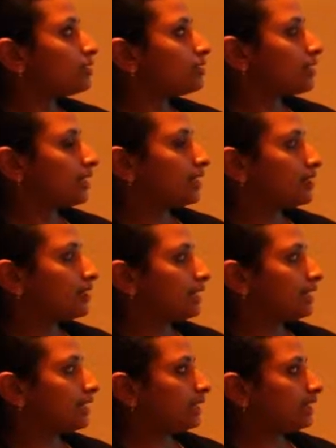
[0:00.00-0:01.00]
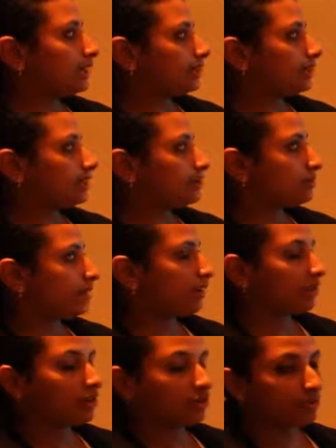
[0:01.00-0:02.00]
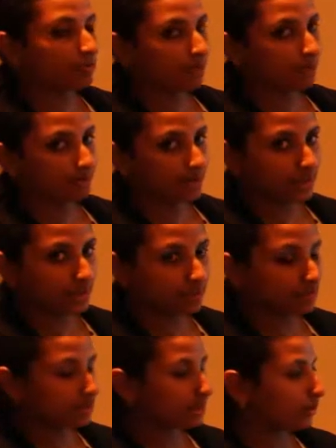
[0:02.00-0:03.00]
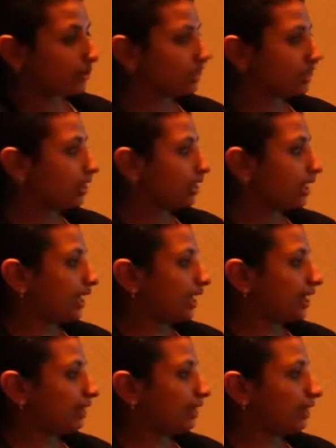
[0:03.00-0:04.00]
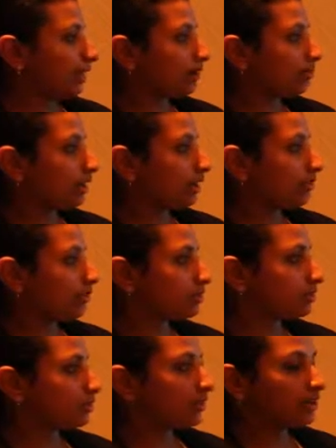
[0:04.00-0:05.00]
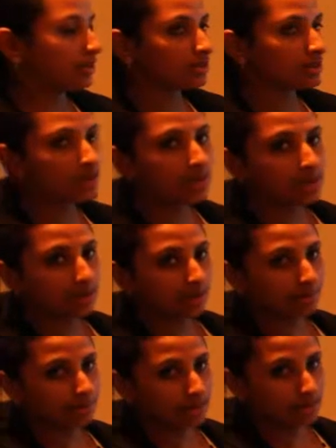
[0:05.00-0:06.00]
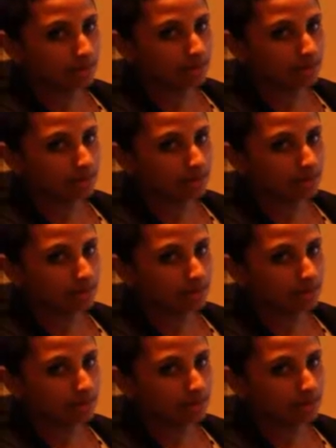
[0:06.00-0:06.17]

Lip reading: Secondly, remittance behavior of my friends using questionnaire, and then a comparison of various remittance